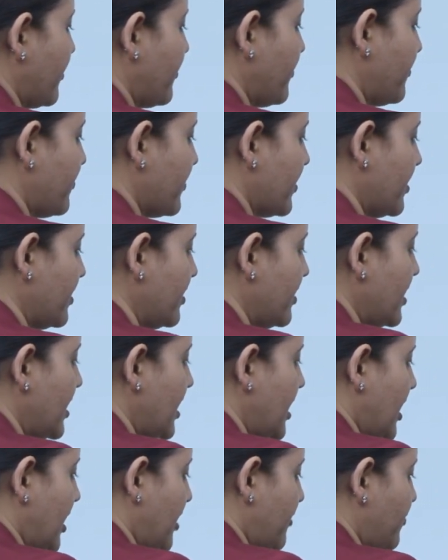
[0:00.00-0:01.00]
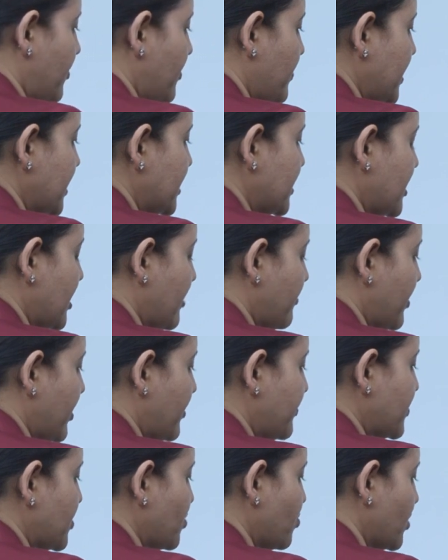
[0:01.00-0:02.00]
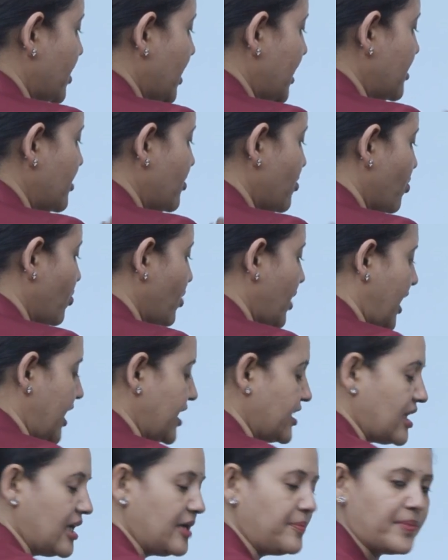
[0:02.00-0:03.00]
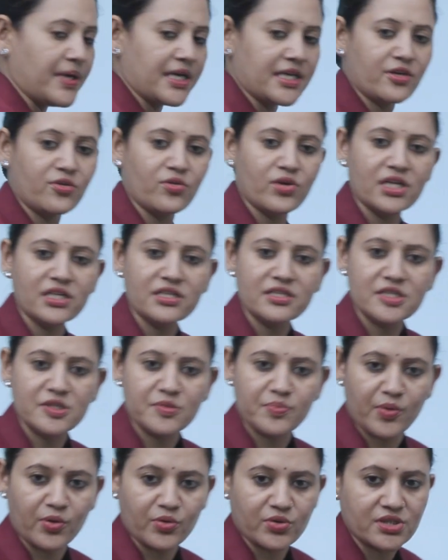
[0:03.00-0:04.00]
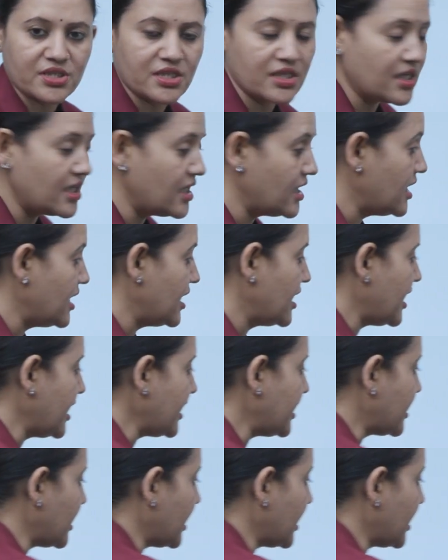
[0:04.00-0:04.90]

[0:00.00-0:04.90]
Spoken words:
of information, number of students who like that particular sports. Like